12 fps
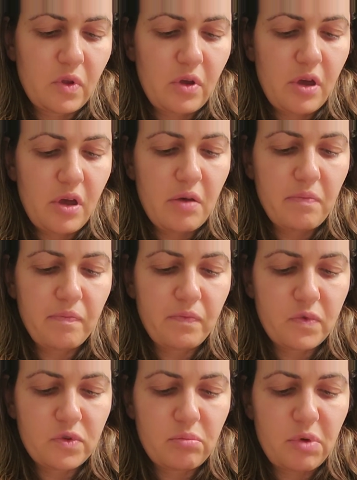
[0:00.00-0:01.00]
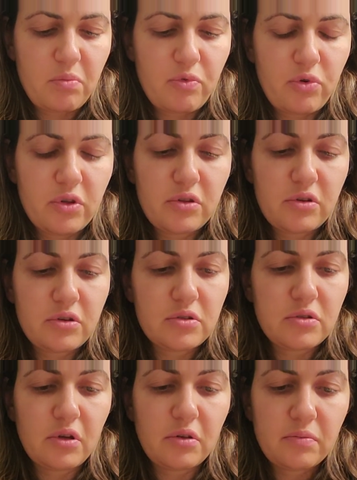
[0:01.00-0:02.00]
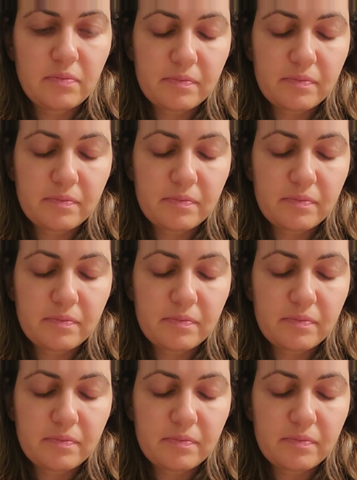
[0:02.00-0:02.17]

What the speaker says: Okay, so my pointer is done.